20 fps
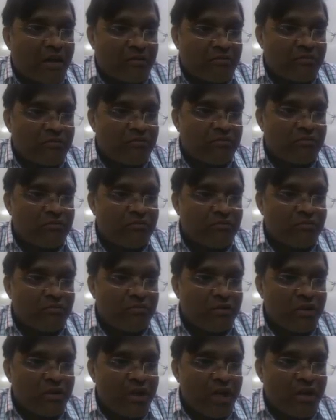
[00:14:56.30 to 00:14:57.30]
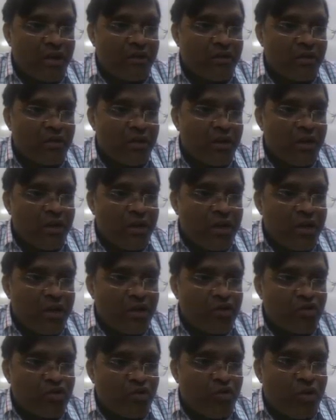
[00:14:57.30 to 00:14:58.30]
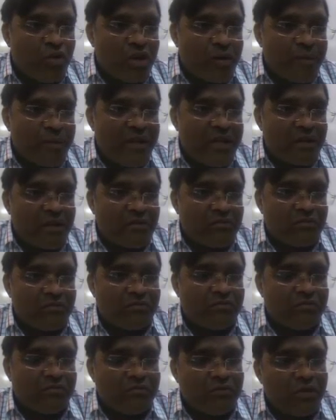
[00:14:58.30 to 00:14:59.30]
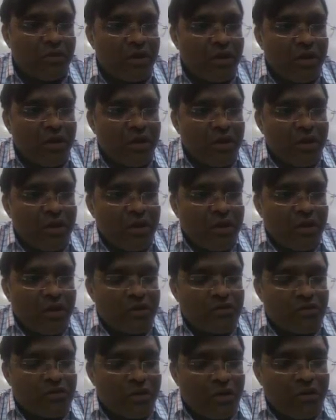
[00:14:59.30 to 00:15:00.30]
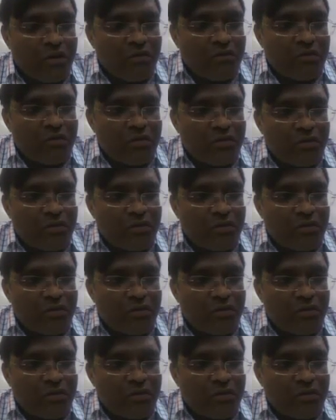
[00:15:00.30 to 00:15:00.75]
oh, this is rho n square by R, right?